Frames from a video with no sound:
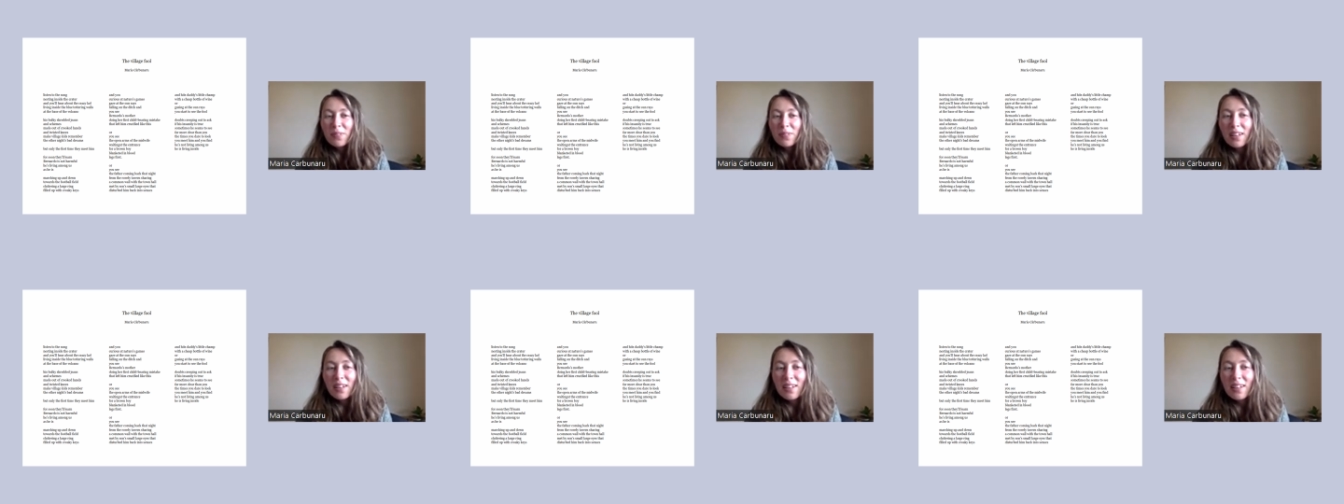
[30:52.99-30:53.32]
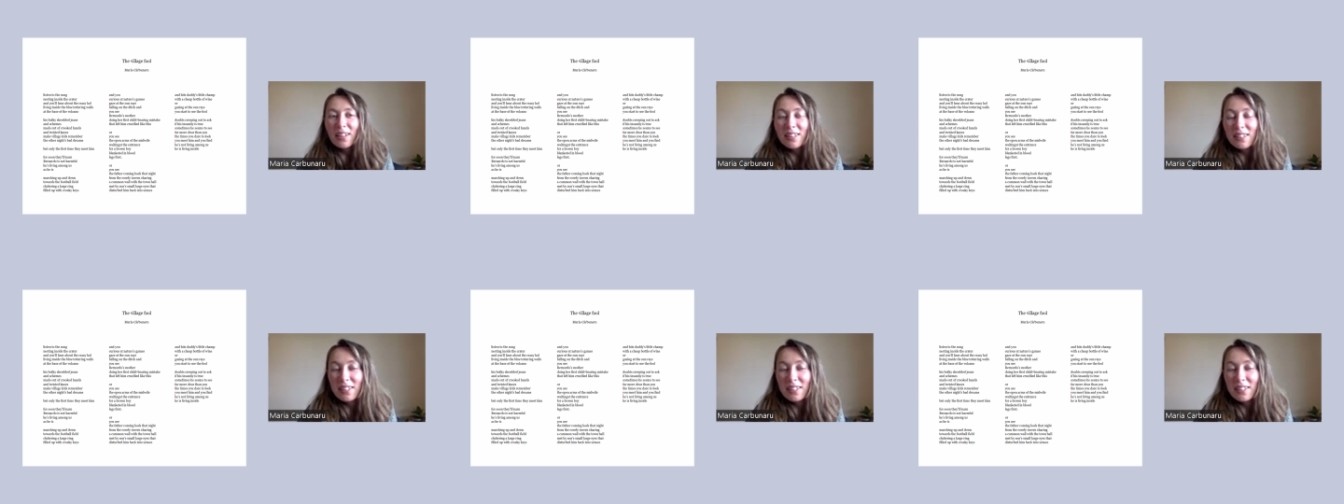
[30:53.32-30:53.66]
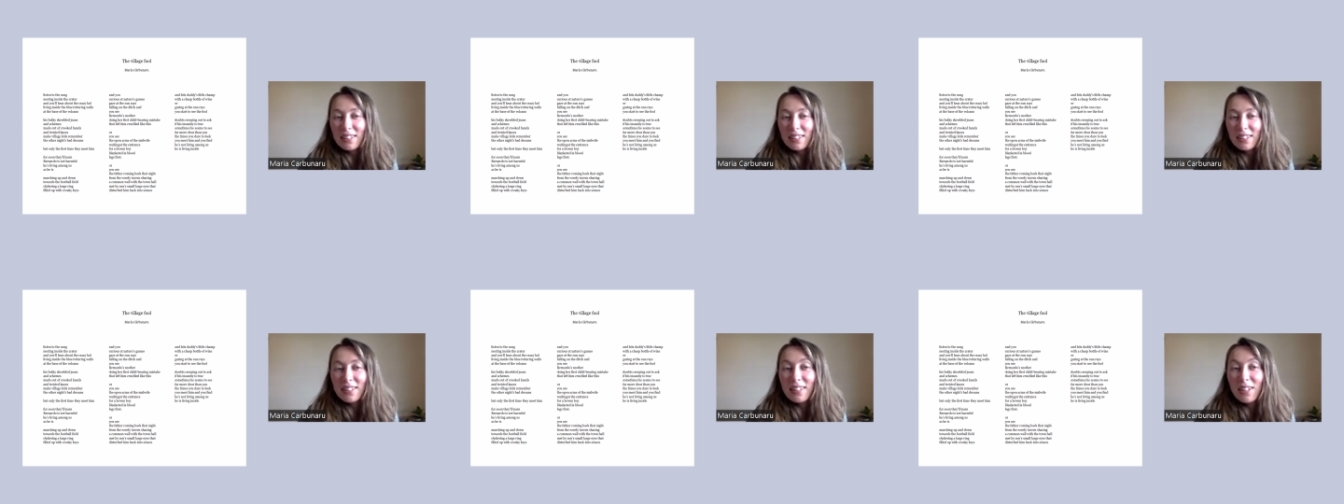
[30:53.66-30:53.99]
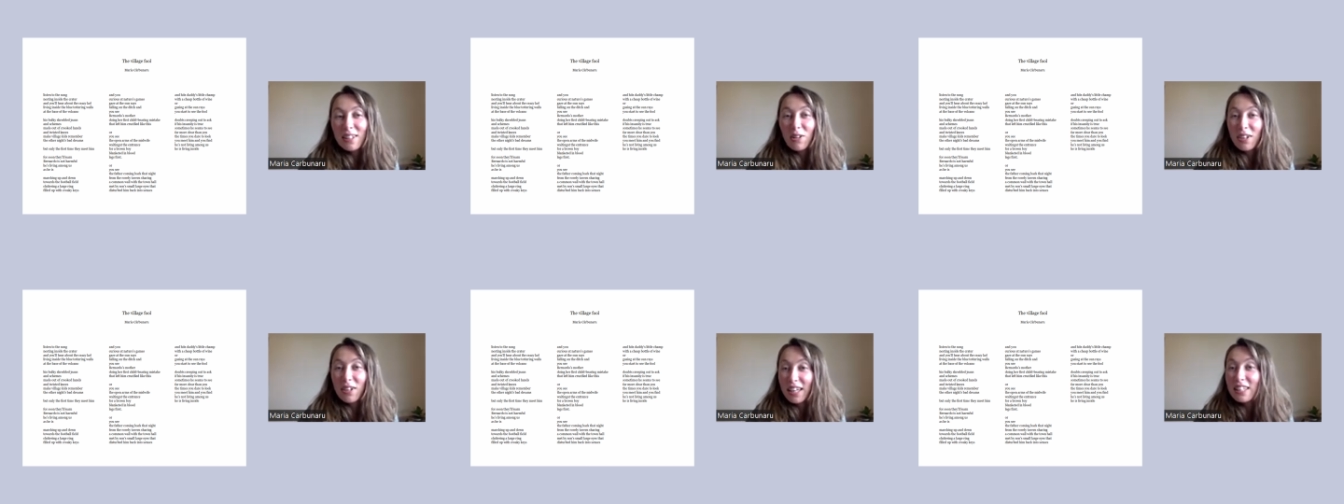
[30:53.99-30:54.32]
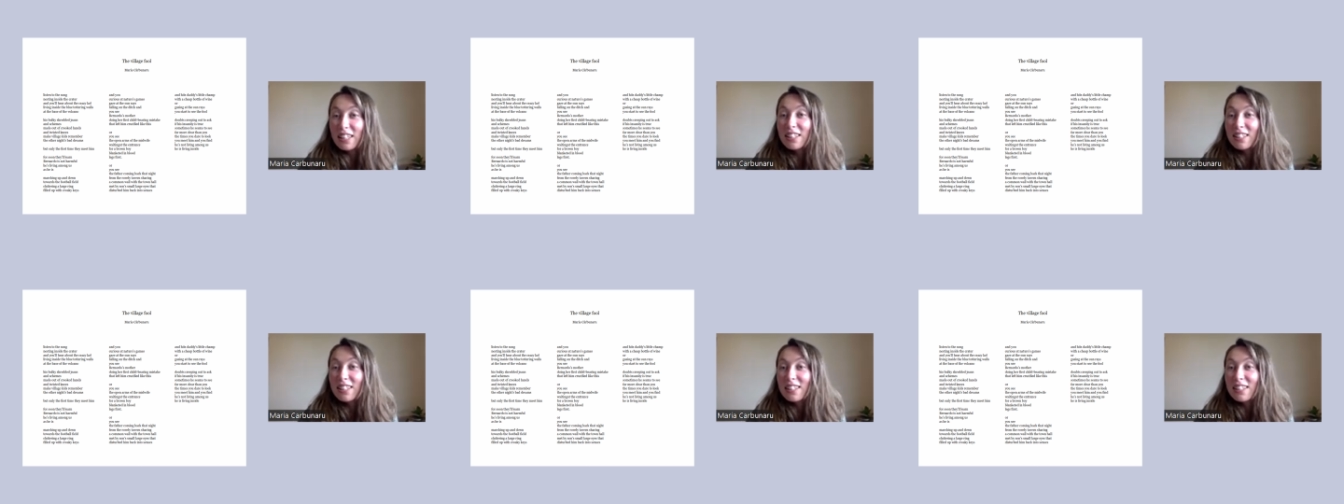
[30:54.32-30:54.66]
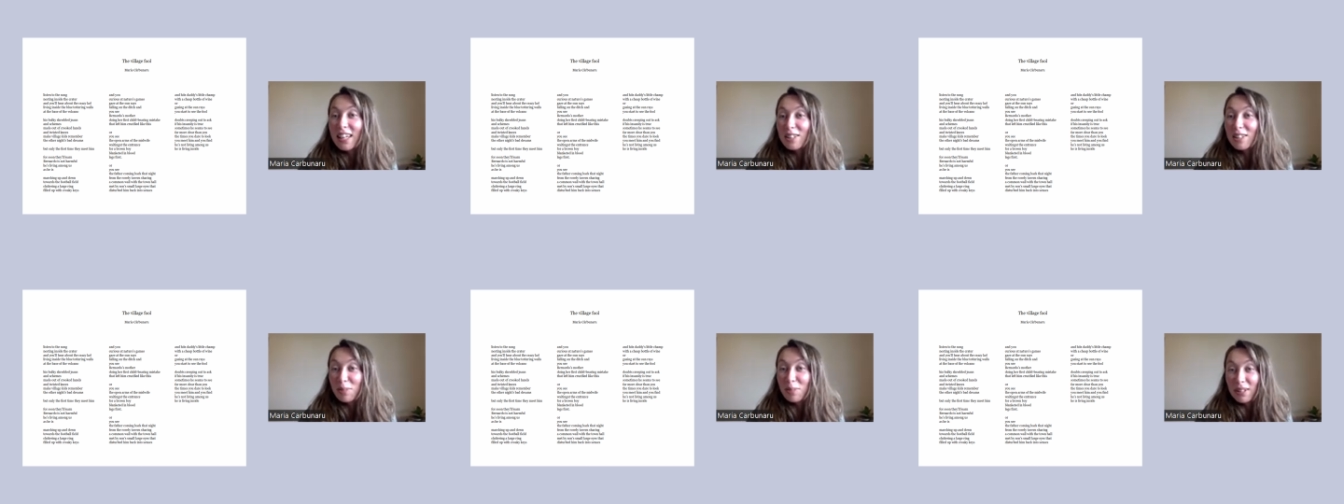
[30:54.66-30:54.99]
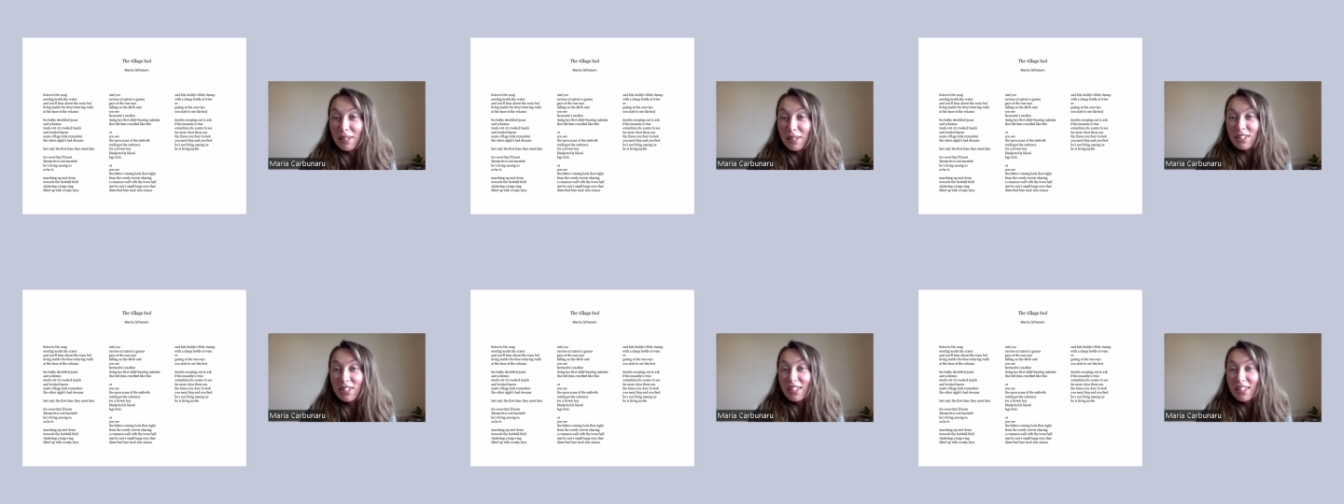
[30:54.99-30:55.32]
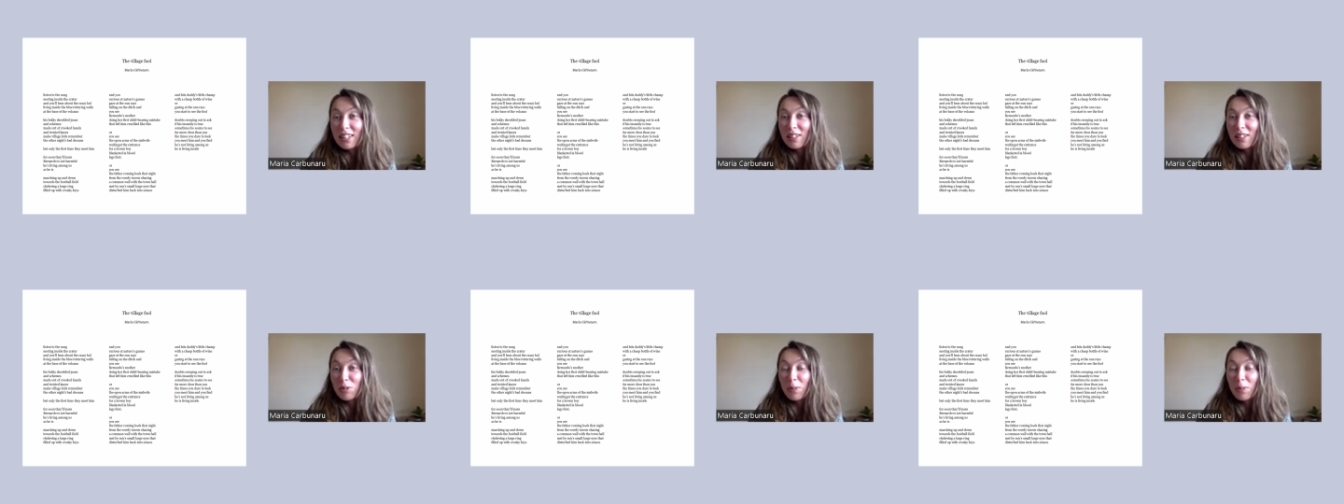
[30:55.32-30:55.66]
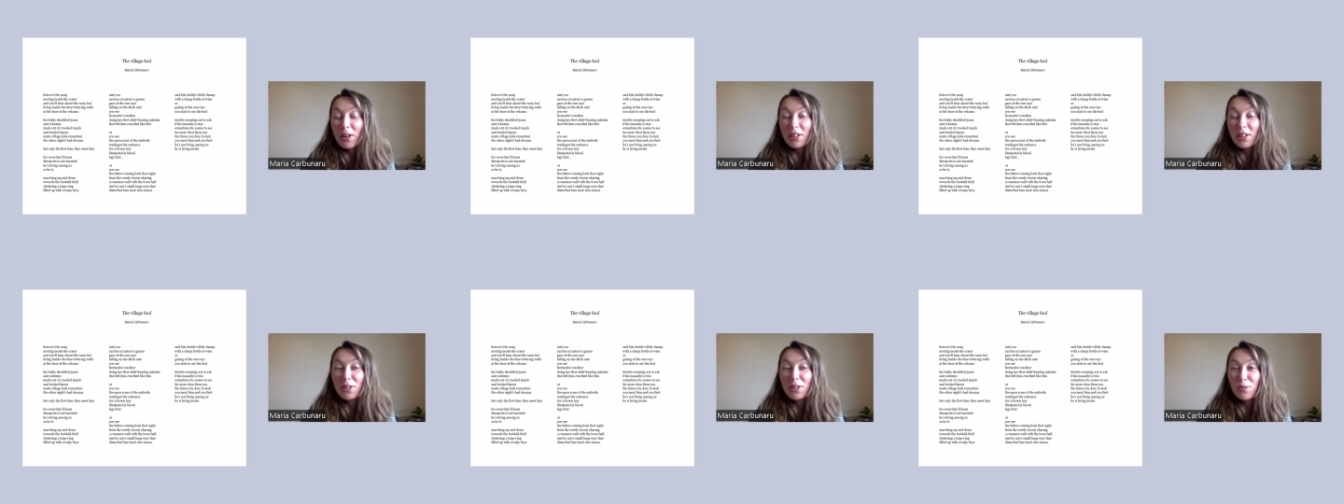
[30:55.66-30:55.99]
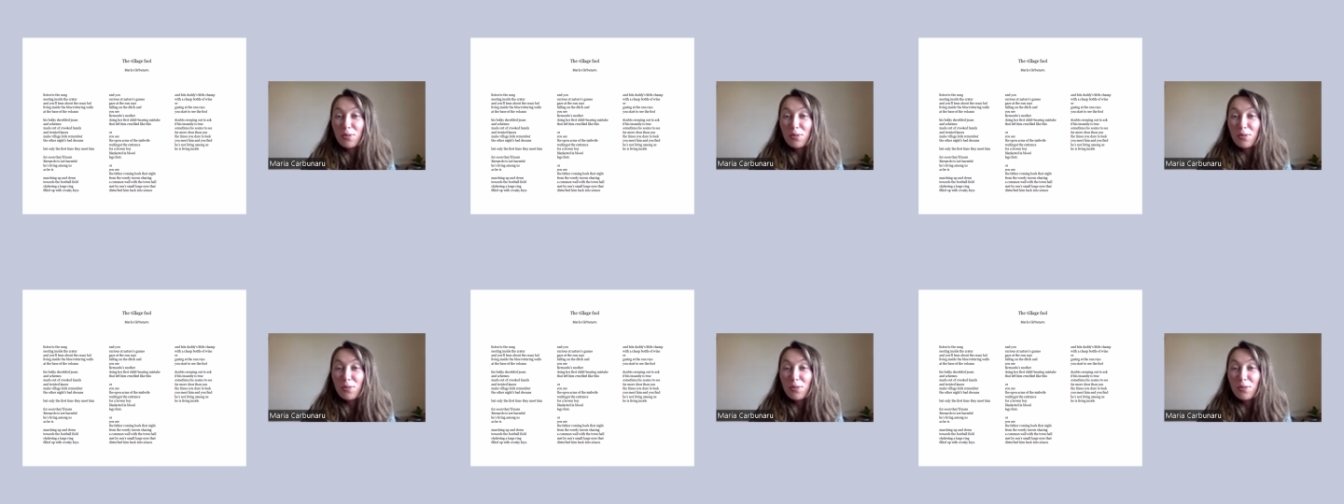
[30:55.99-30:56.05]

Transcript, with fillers: uh, the the locations that you mentioned is part of